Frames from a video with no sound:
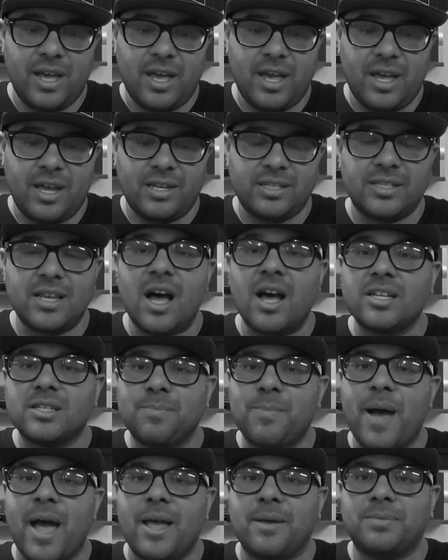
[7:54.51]
exhaust
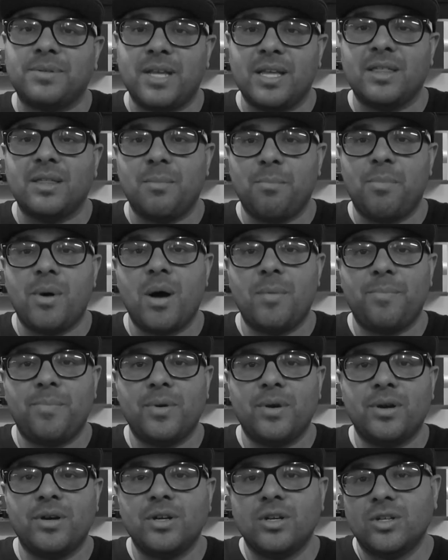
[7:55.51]
pipes in the
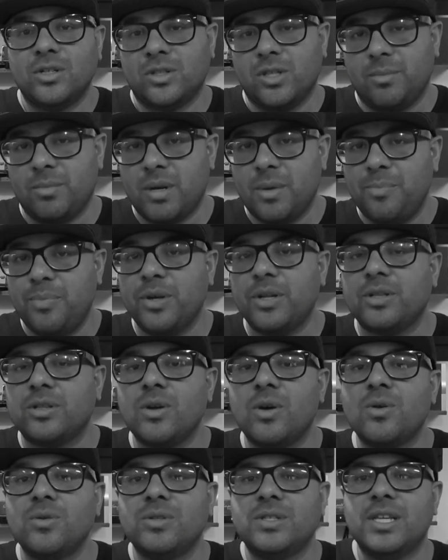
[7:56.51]
bumper. So I'm gonna put
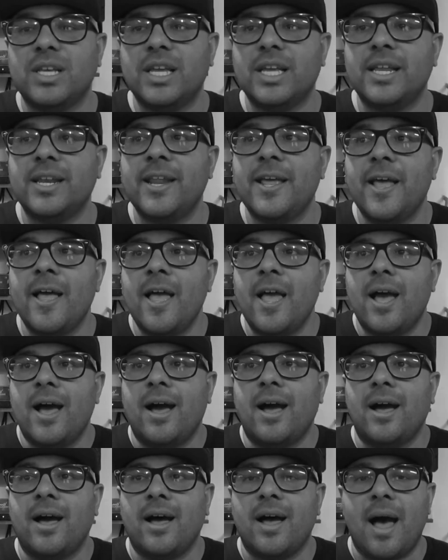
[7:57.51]
those in.
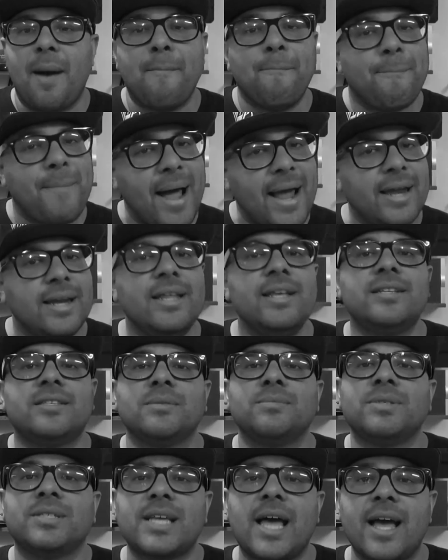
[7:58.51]
I might need
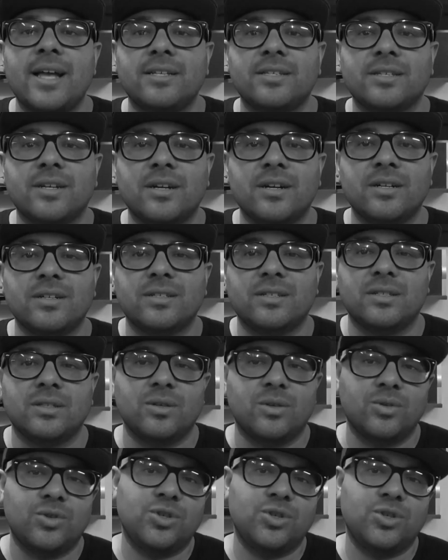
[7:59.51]
some side skirts. Those